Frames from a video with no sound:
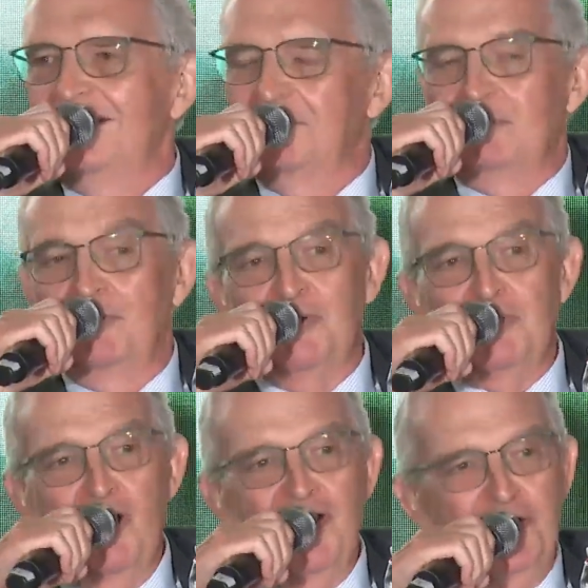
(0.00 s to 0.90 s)
But we
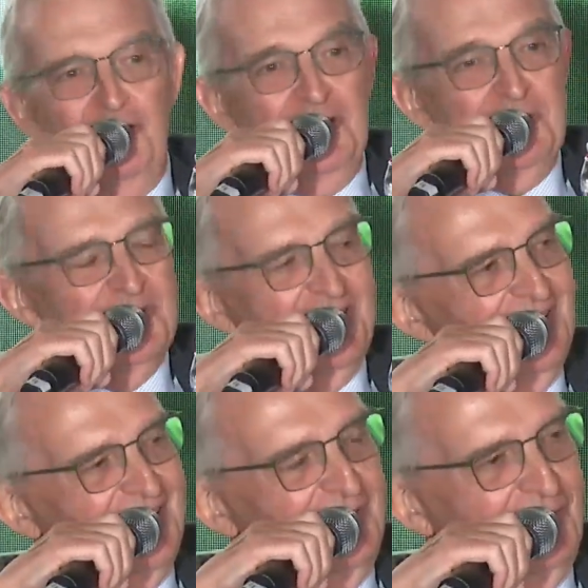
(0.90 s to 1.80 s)
work on them,
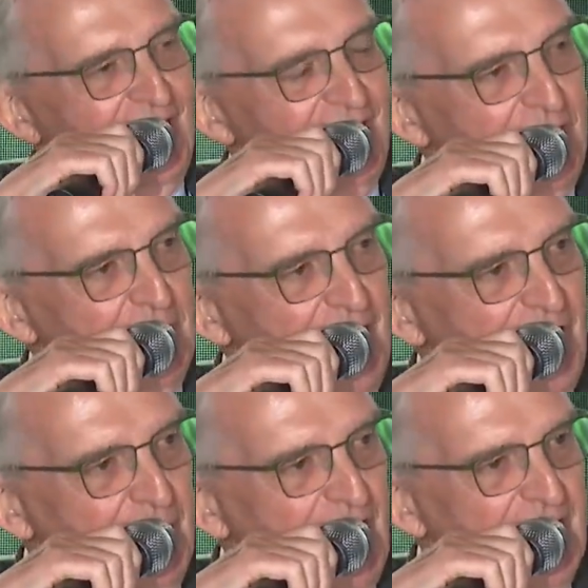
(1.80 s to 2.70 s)
and if they don't
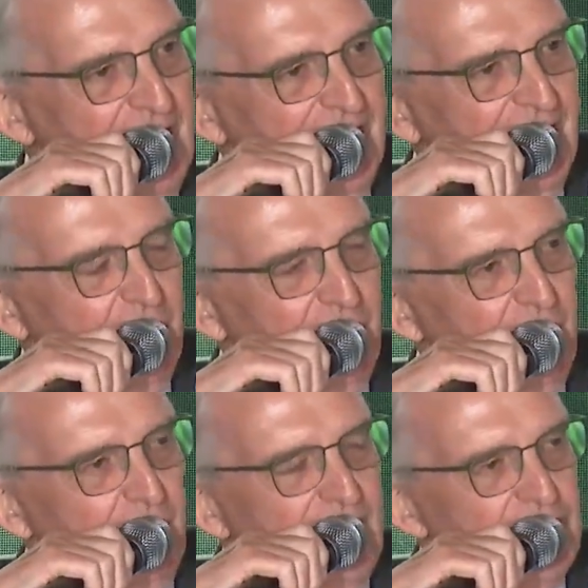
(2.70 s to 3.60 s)
make money,
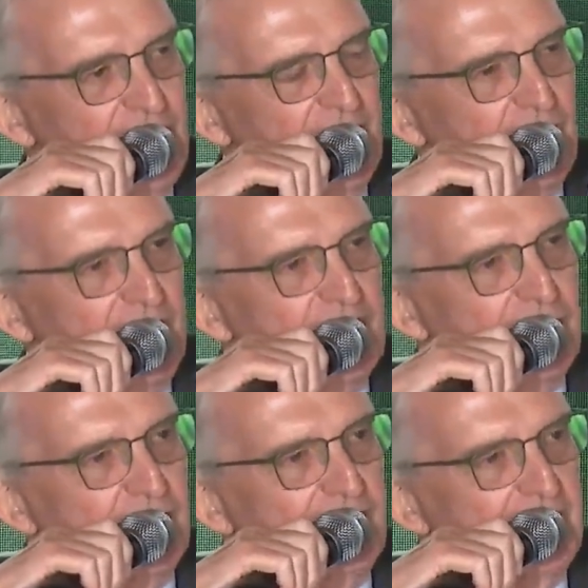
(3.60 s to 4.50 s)
we're generally
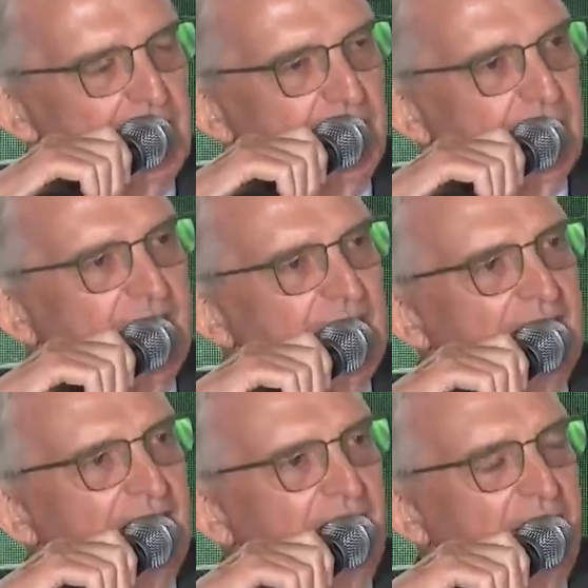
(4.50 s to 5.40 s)
doing them
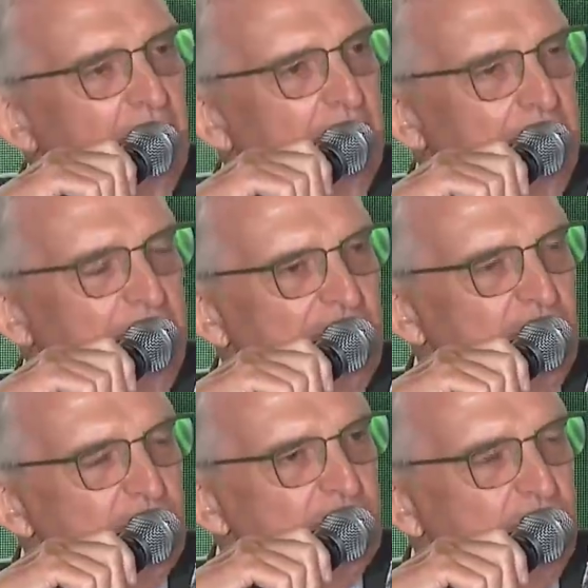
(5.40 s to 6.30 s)
not
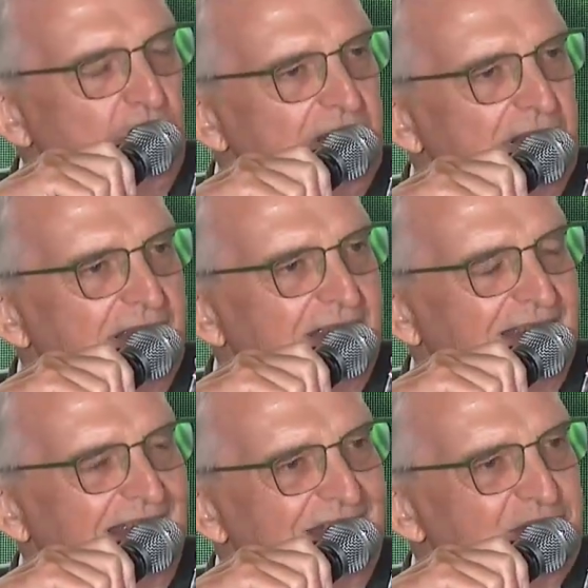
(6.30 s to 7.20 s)
because we
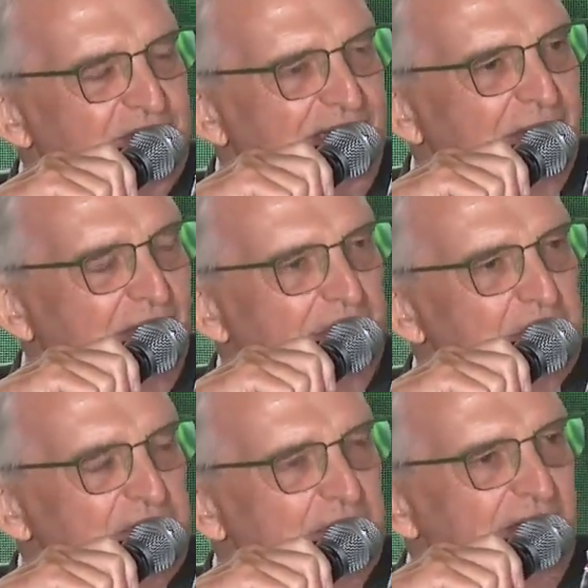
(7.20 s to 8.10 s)
intend
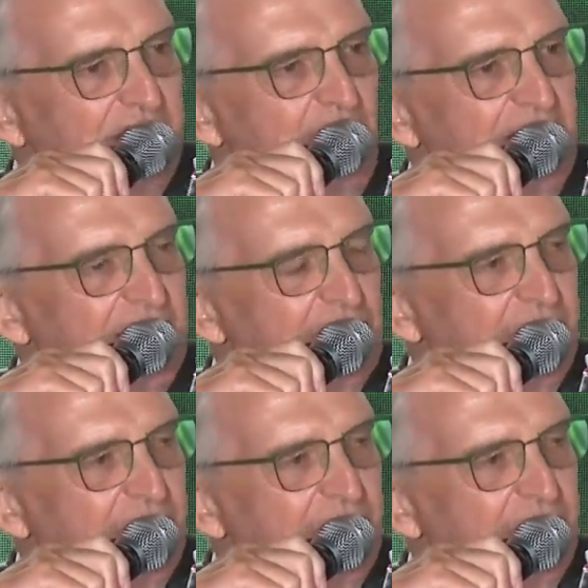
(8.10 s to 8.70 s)
them to make money